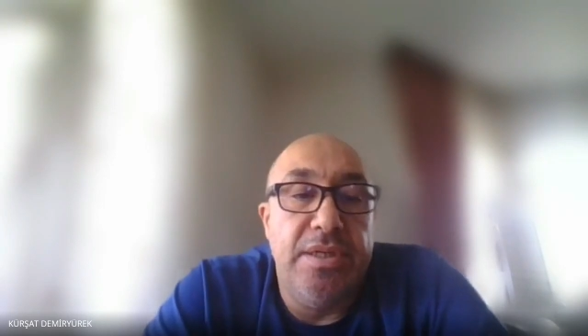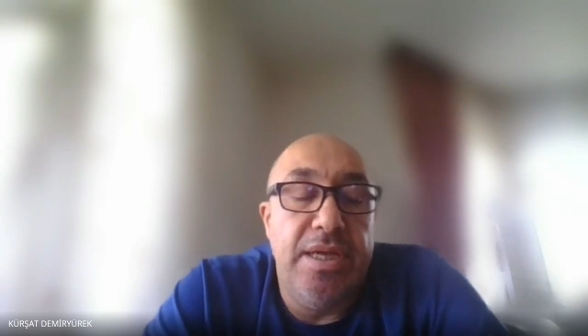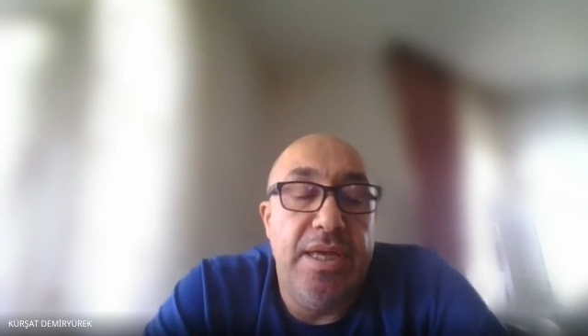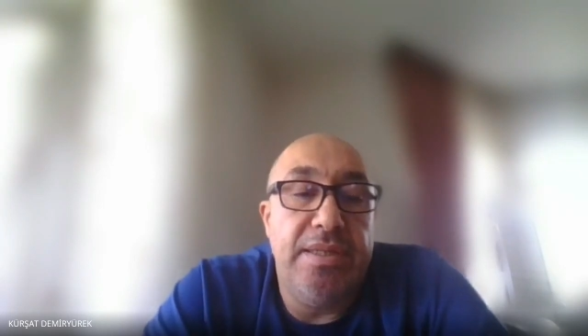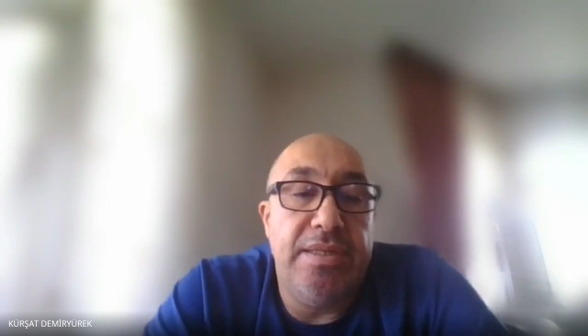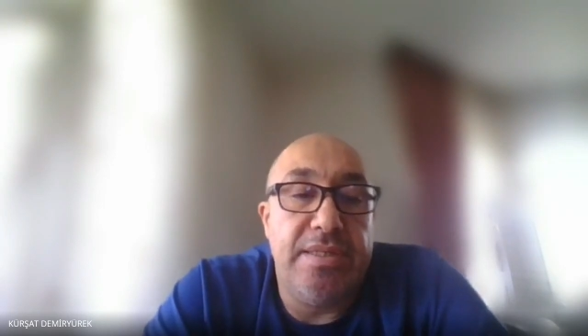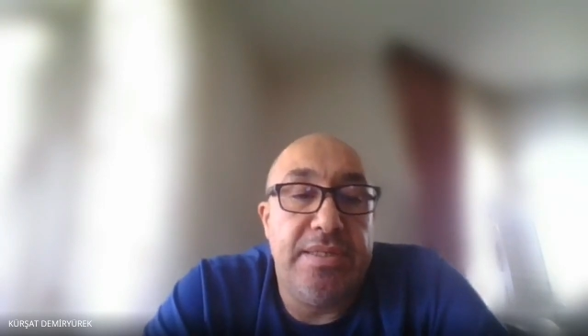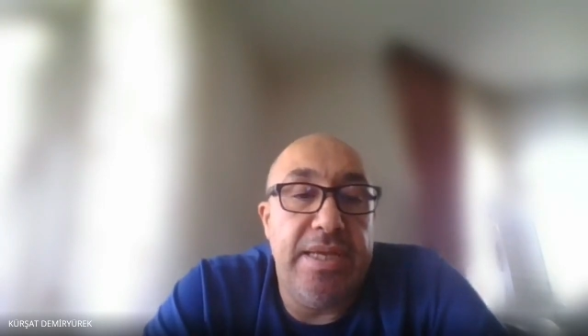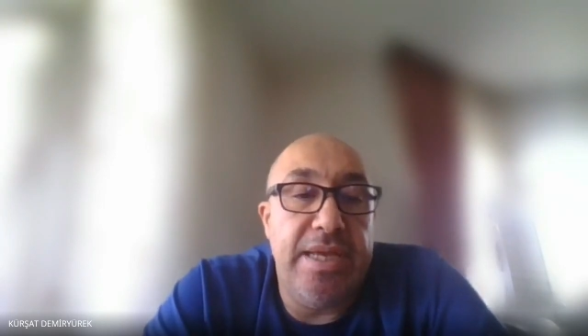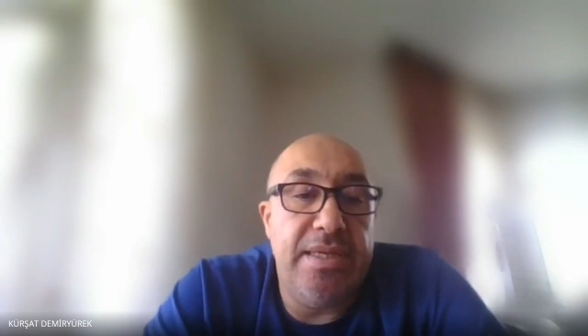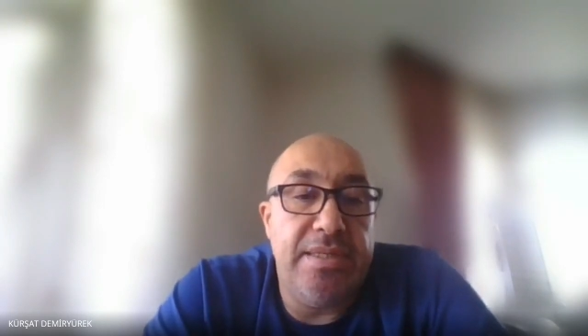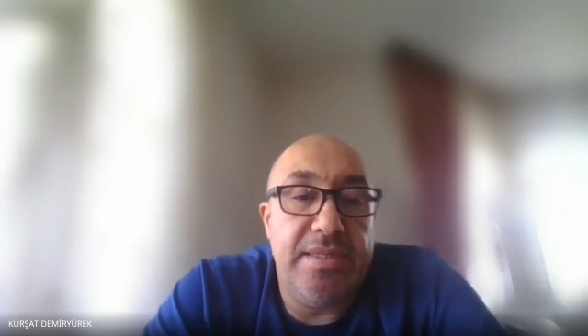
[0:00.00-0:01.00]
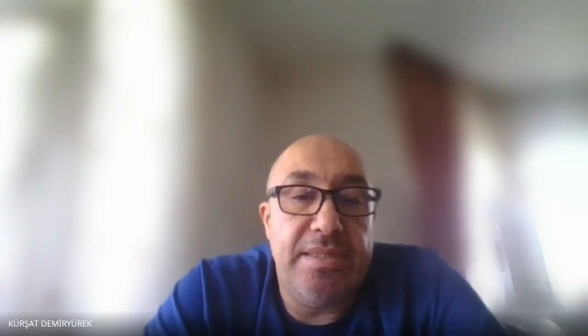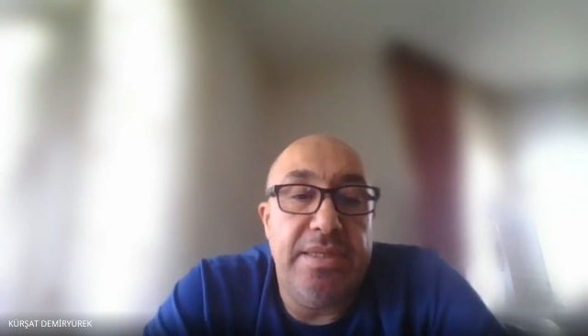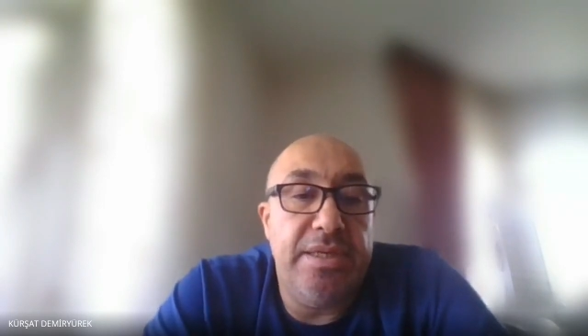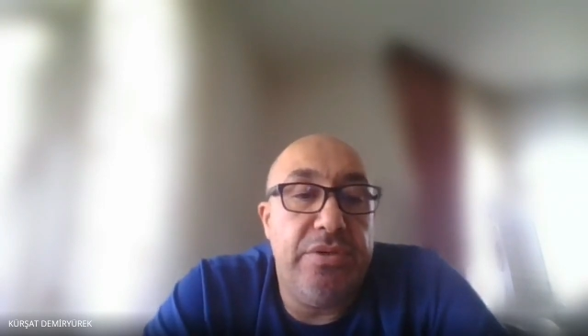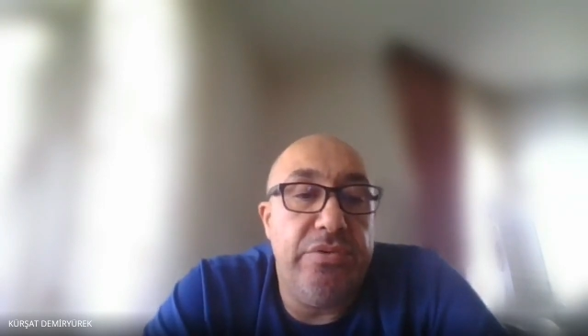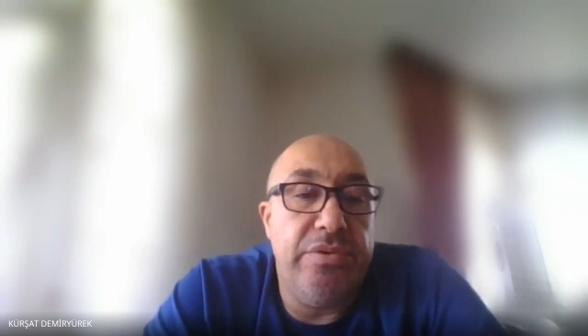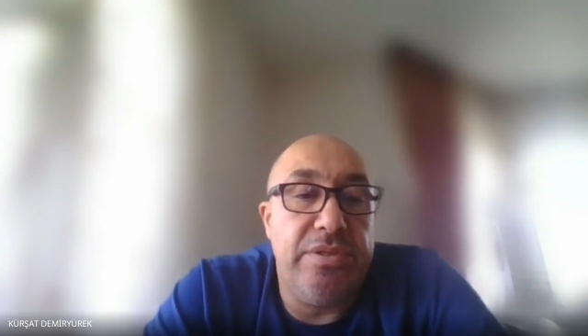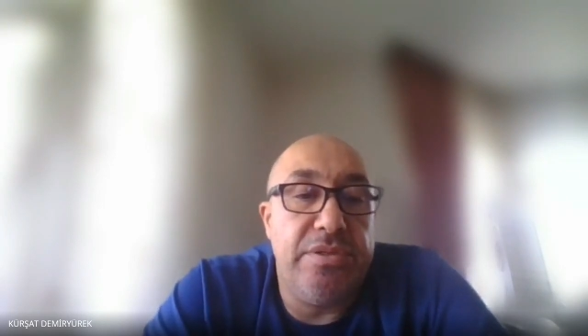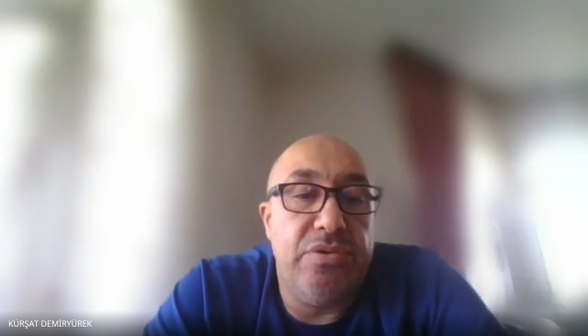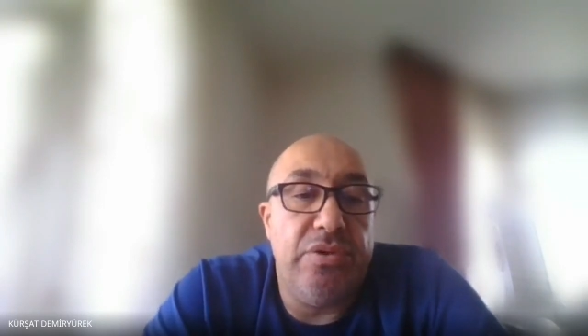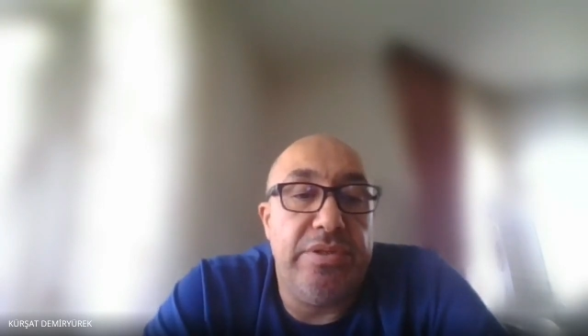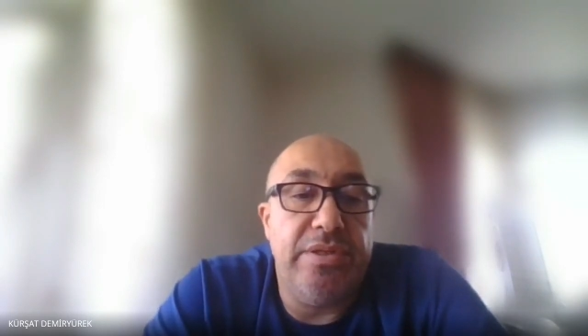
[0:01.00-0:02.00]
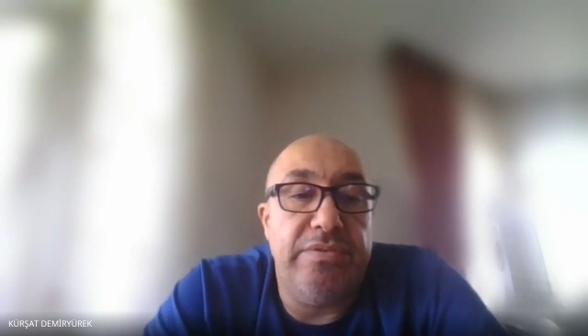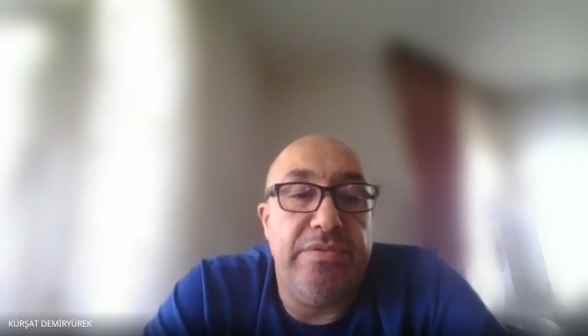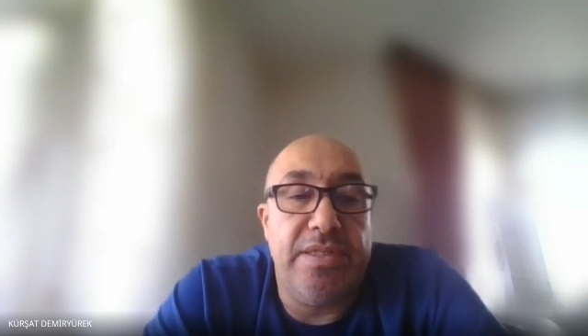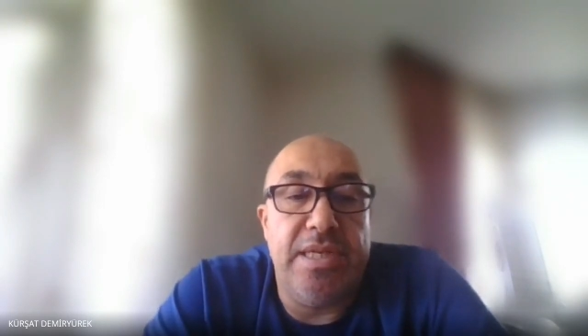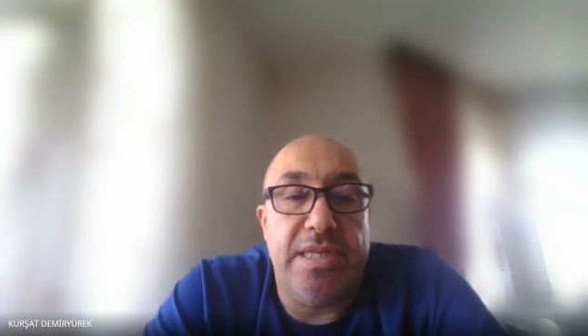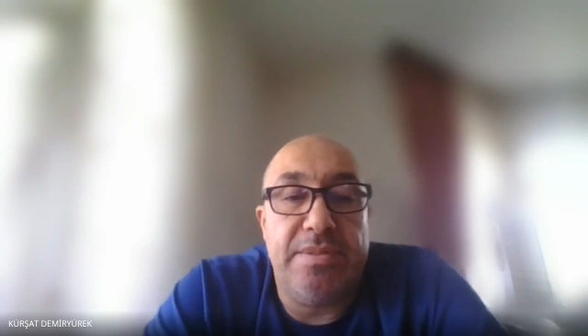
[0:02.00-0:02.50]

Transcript: and the sales equals total fixed